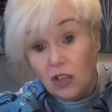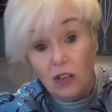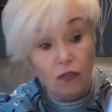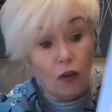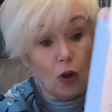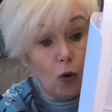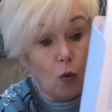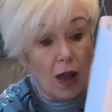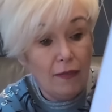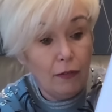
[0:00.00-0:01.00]
for
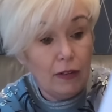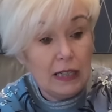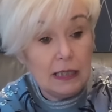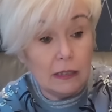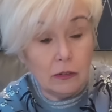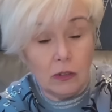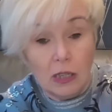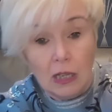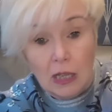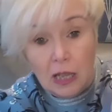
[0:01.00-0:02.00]
whatever reason.
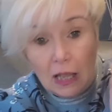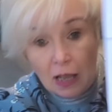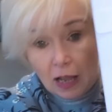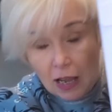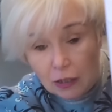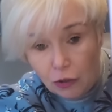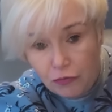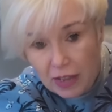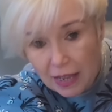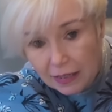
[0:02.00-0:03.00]
I love the
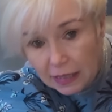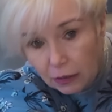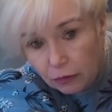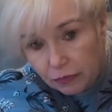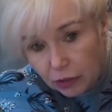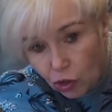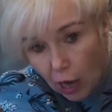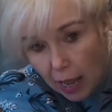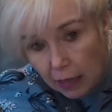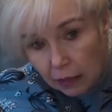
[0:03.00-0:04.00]
idea of the check.